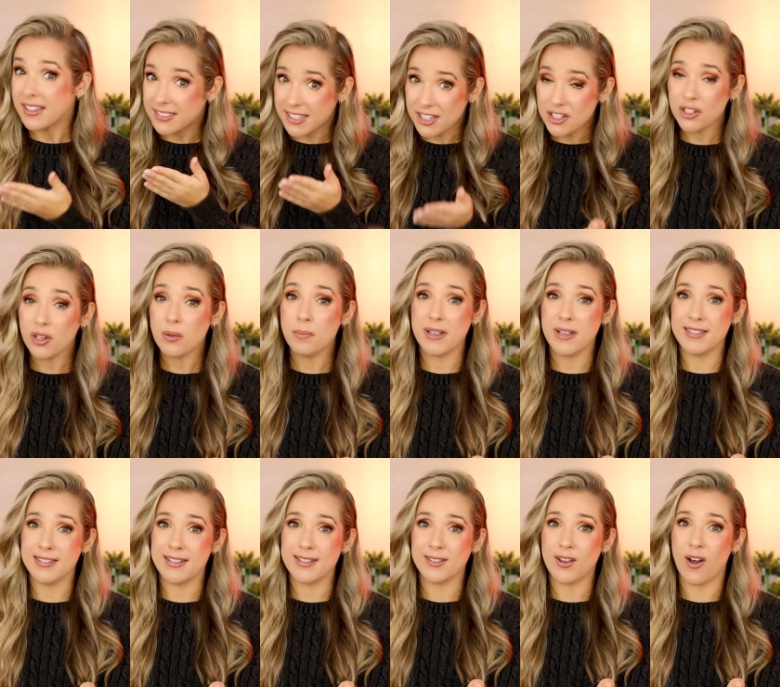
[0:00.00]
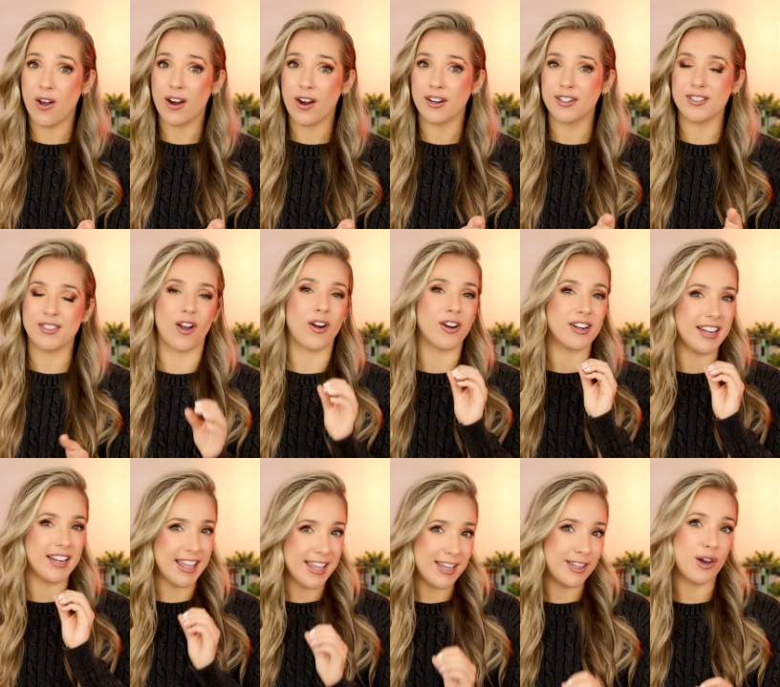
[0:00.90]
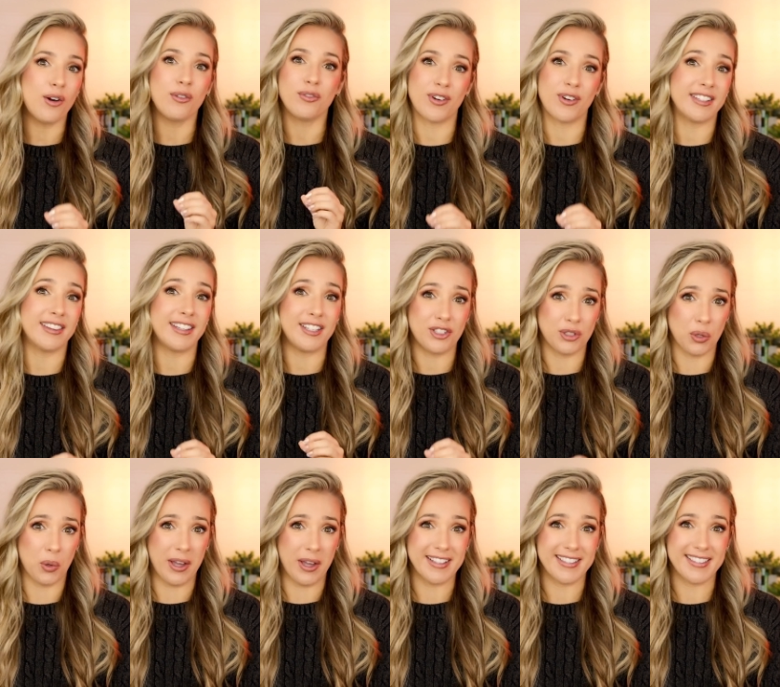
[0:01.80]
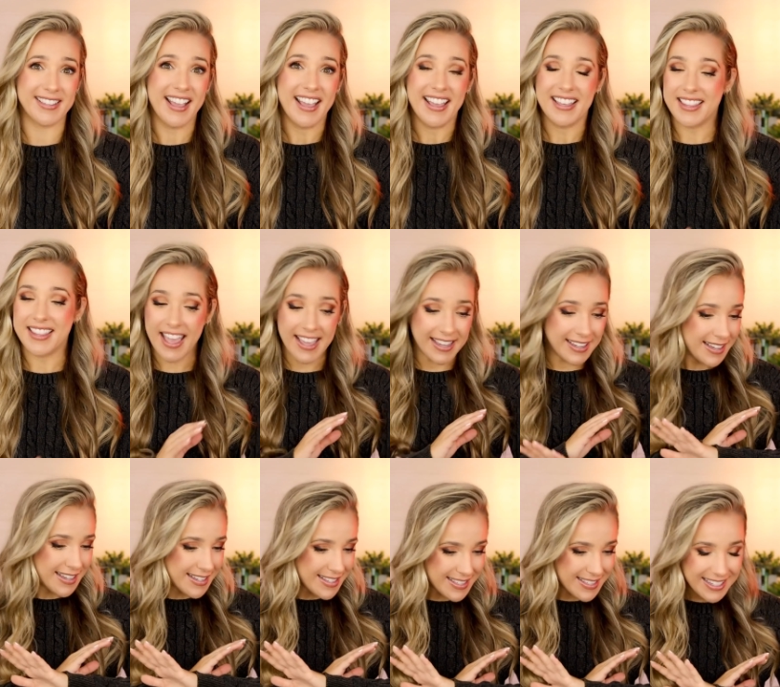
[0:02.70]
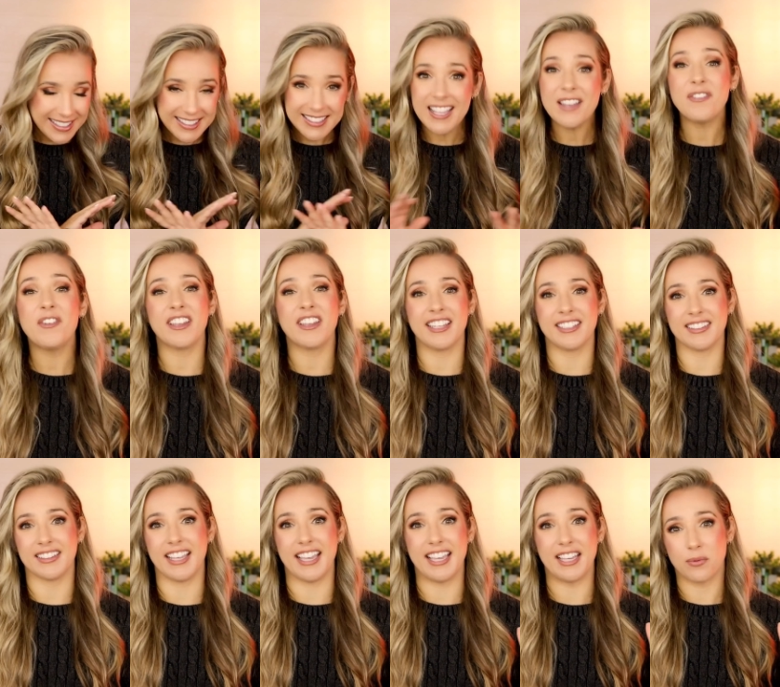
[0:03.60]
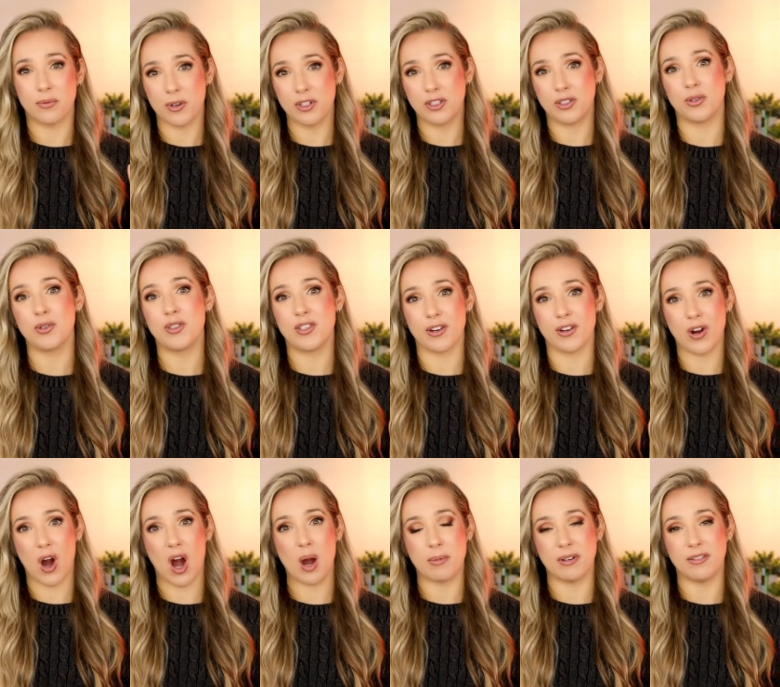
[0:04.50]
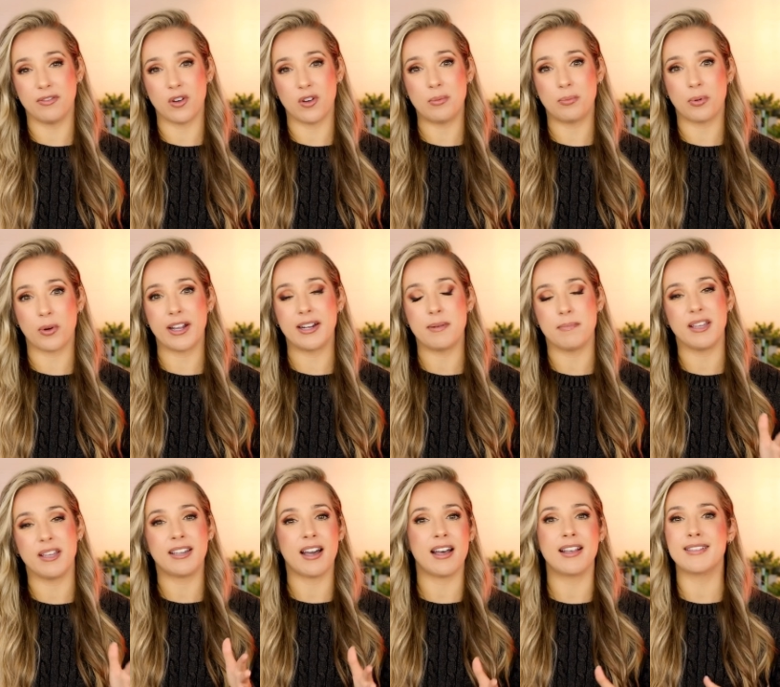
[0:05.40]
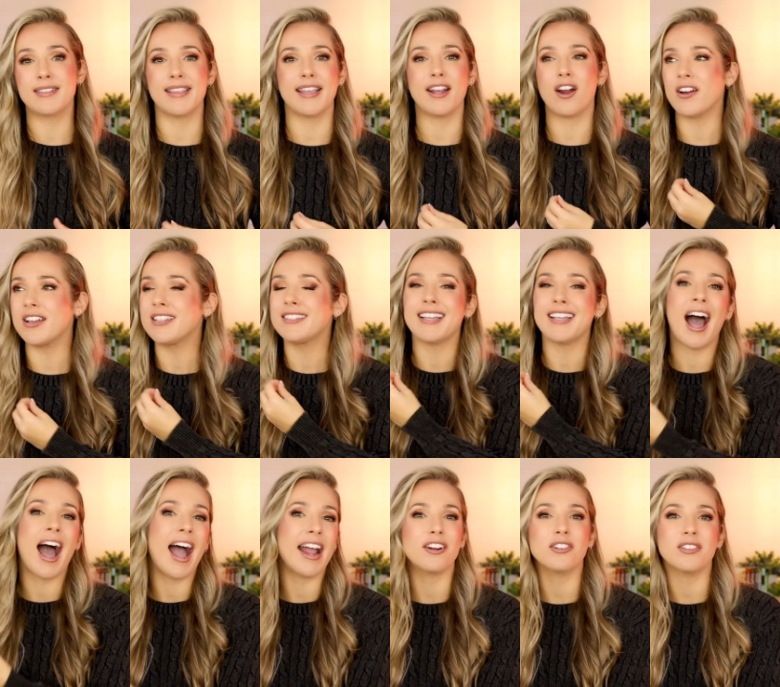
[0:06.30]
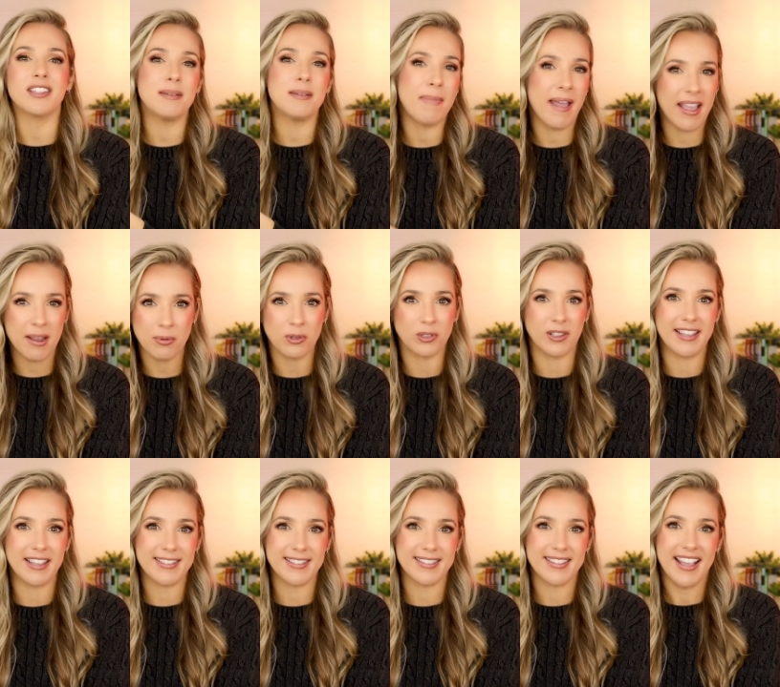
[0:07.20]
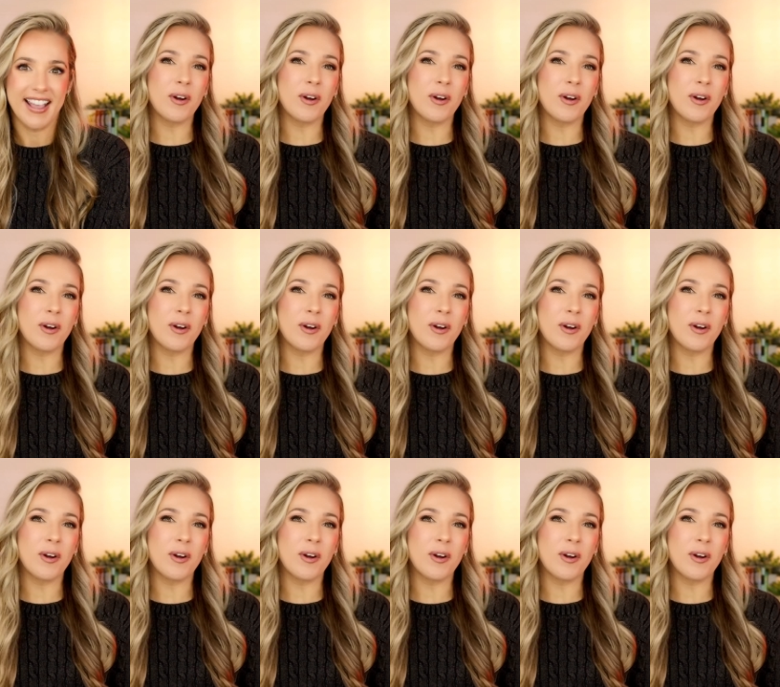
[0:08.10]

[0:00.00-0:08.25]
Digital business cards are an eco-friendly choice. They significantly reduce your carbon footprint because they are entirely paperless.